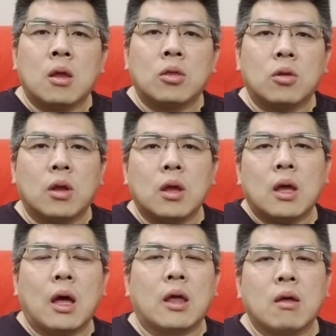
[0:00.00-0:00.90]
Today
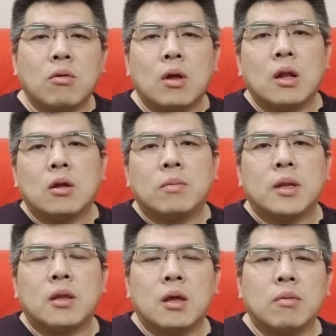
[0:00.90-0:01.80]
I give you a little bit
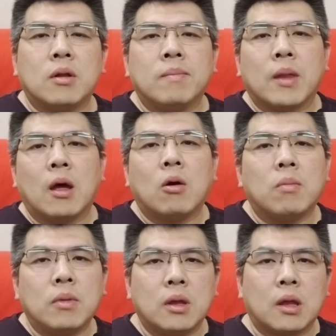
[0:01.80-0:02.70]
tips. I hope
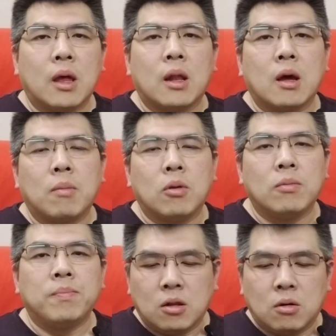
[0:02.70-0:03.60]
it can help you.
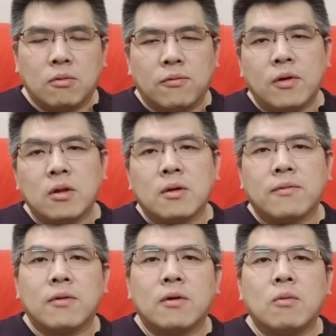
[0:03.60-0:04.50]
So first
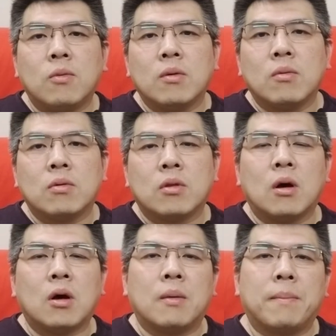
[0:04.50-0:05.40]
of all, we will
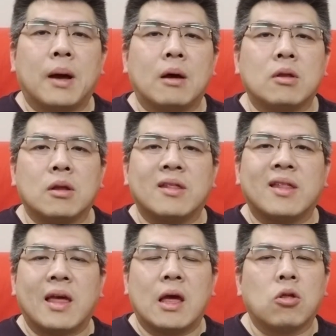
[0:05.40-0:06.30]
talk about the
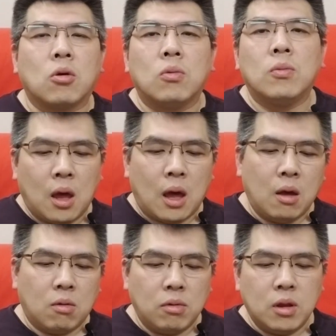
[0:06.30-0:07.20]
schedule. I
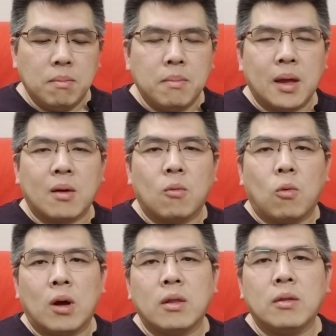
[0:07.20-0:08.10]
already make
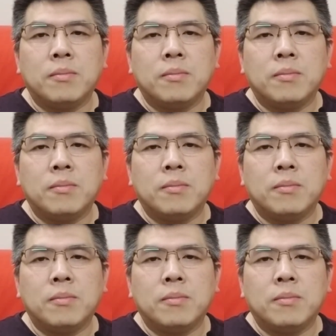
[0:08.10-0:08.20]
one.